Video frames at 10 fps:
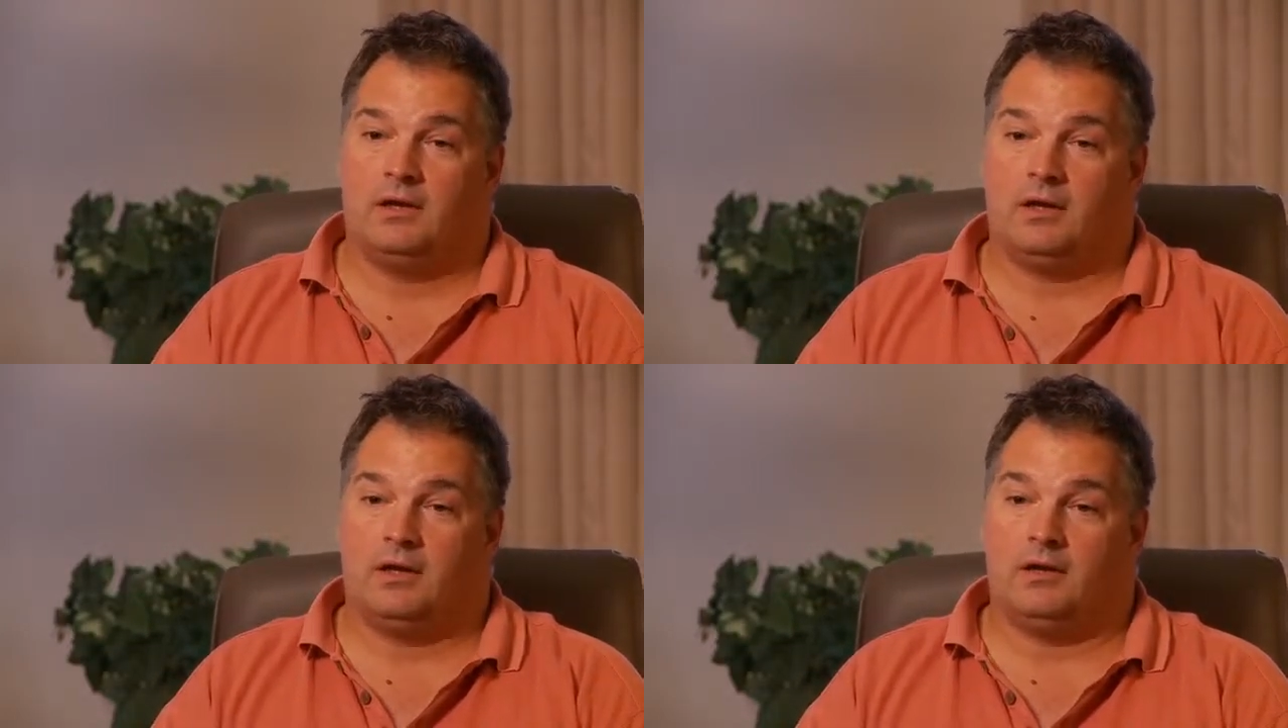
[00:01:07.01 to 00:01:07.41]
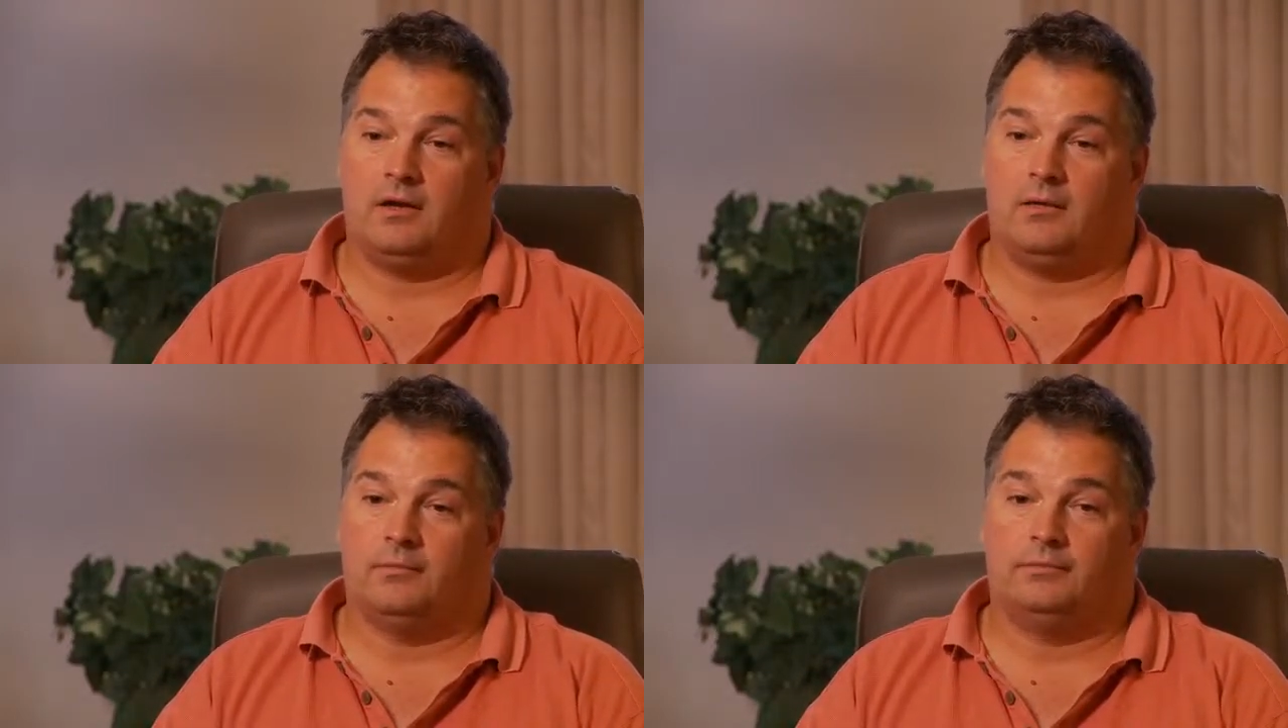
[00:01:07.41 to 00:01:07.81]
and
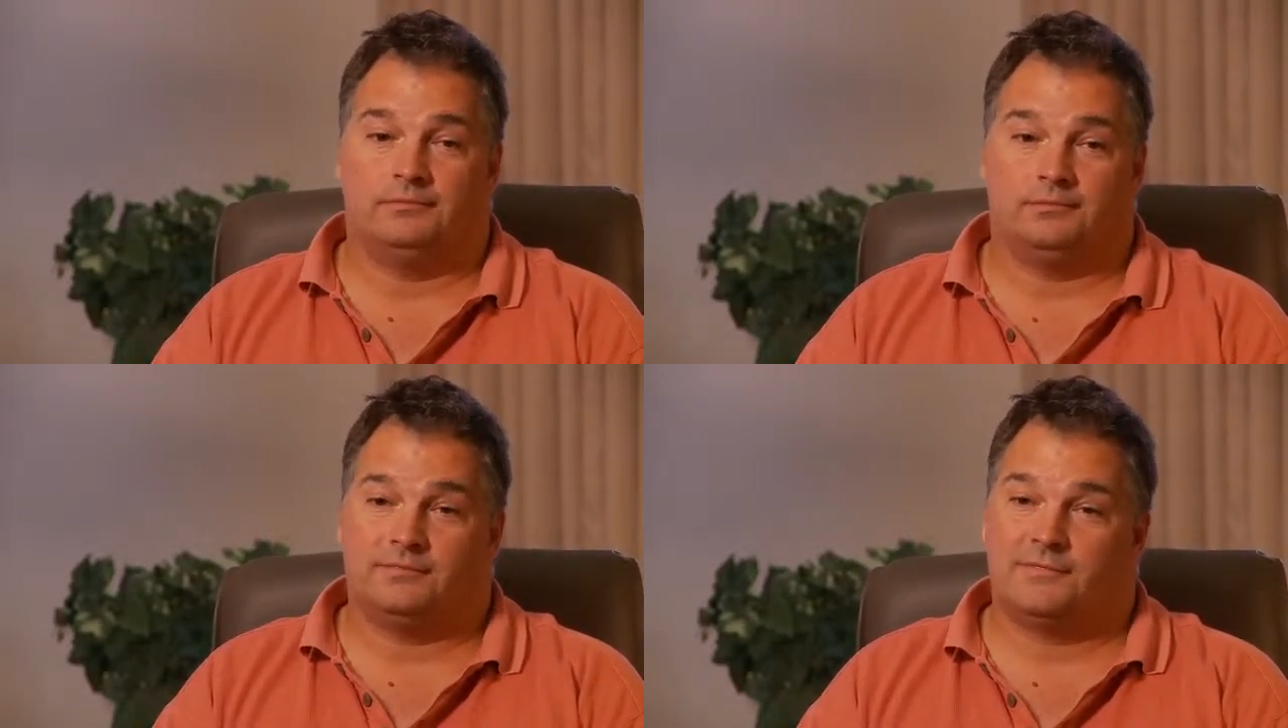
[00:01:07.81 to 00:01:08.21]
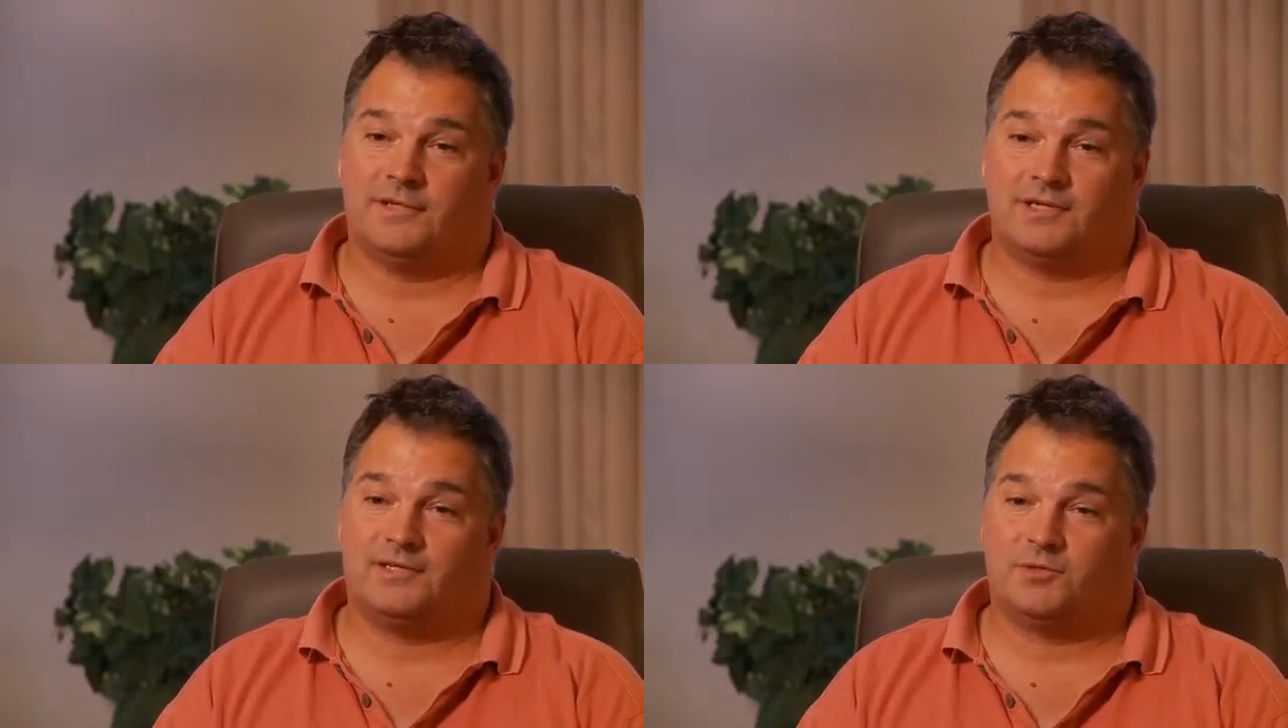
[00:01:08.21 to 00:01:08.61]

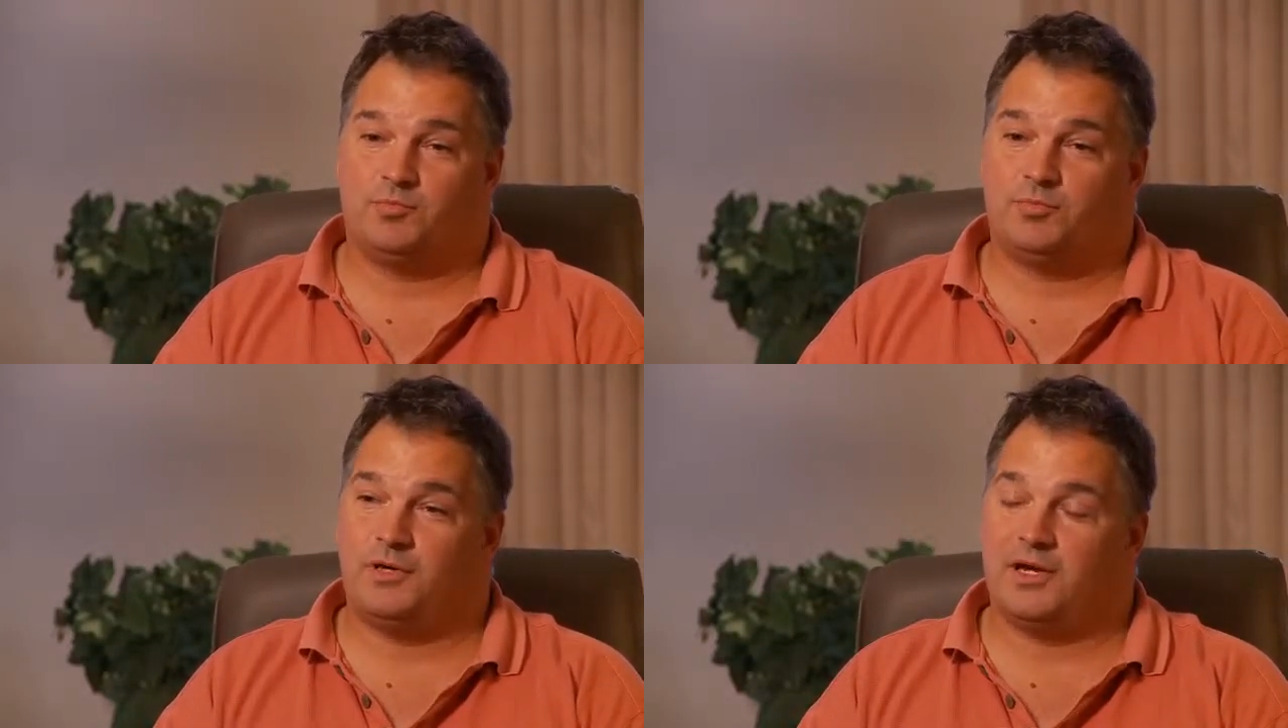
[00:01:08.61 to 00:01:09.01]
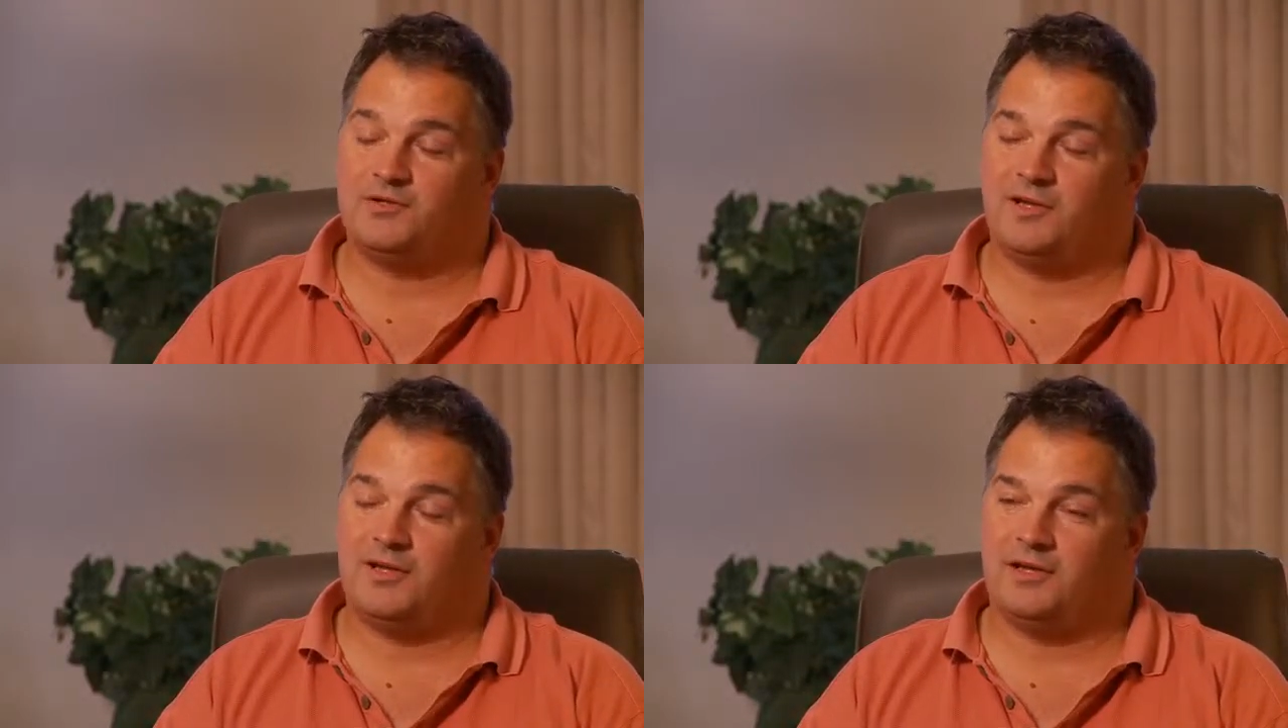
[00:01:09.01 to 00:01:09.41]
it's pretty
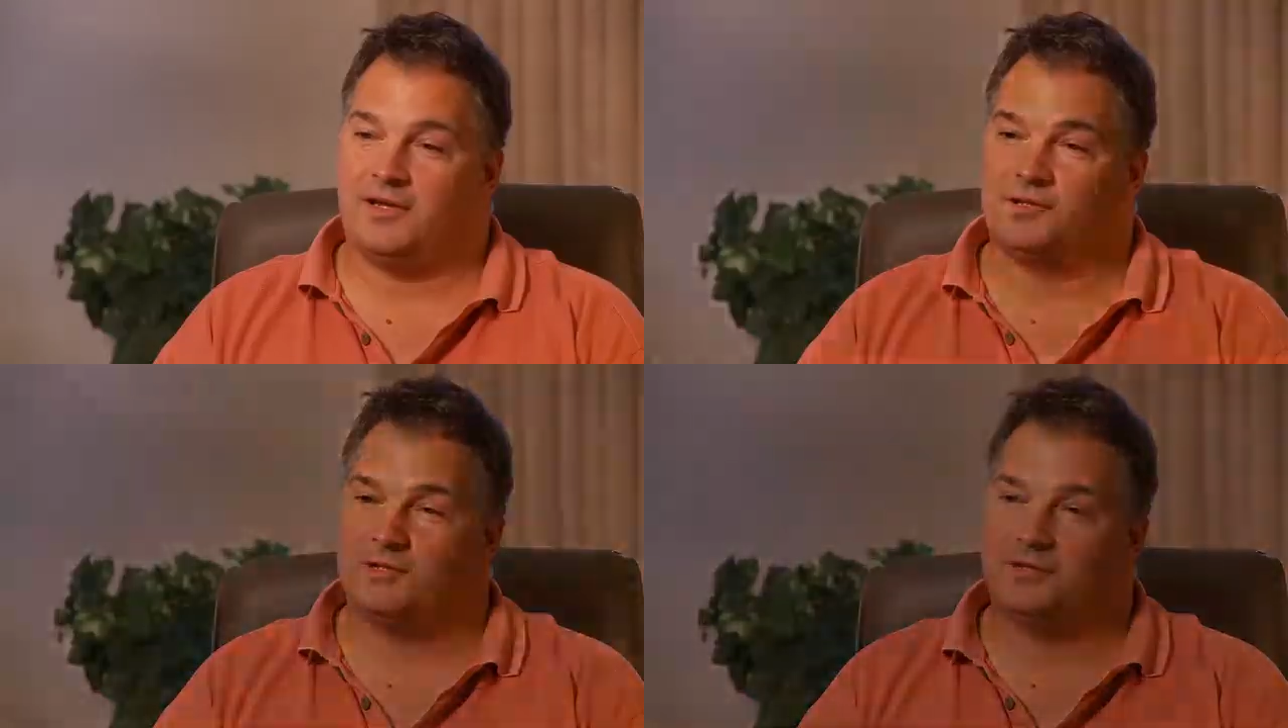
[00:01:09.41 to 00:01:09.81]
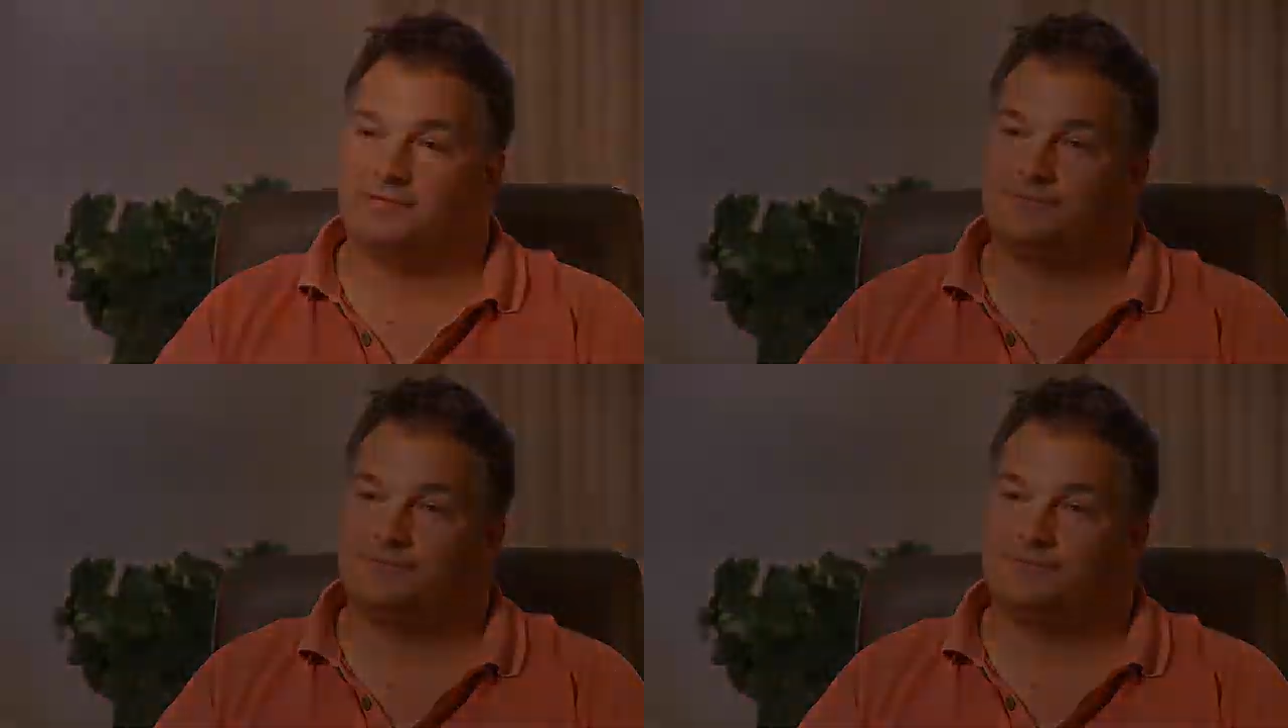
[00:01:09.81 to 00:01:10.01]
outstanding actually.